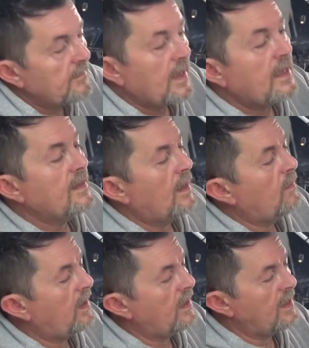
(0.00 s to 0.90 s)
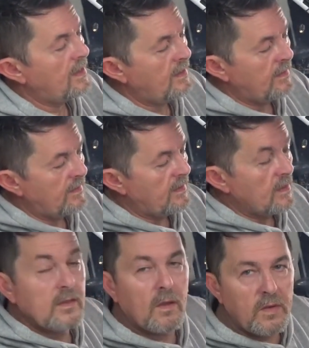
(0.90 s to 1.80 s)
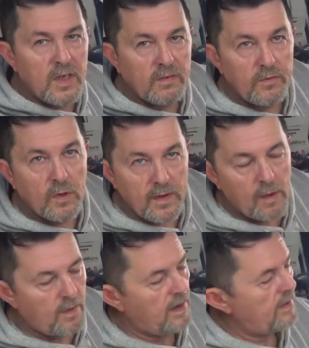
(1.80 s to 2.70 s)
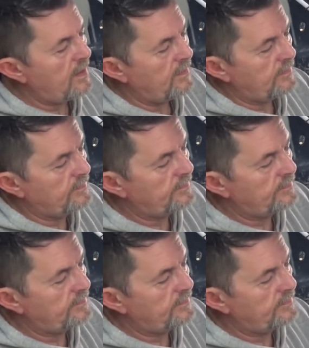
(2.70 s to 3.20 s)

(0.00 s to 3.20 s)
in that wire, so you can rule that wire out.